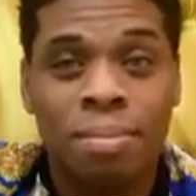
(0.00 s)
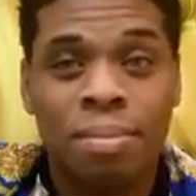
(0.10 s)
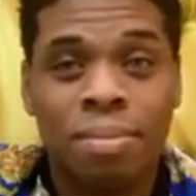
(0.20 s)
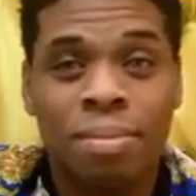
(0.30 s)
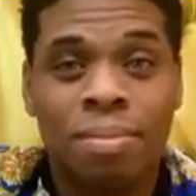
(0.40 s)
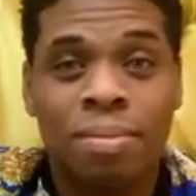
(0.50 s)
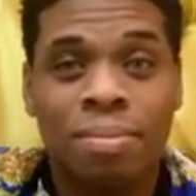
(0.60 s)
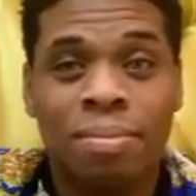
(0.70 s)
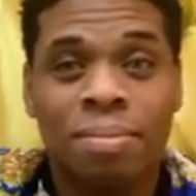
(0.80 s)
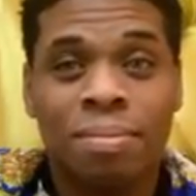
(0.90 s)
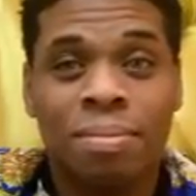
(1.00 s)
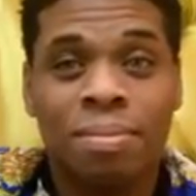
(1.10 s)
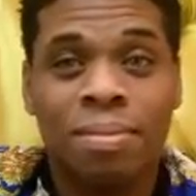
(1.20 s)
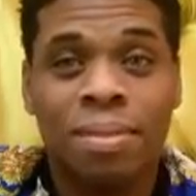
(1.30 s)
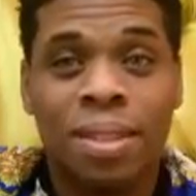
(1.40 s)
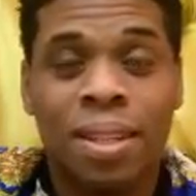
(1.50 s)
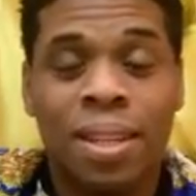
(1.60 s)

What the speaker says: (no one is talking)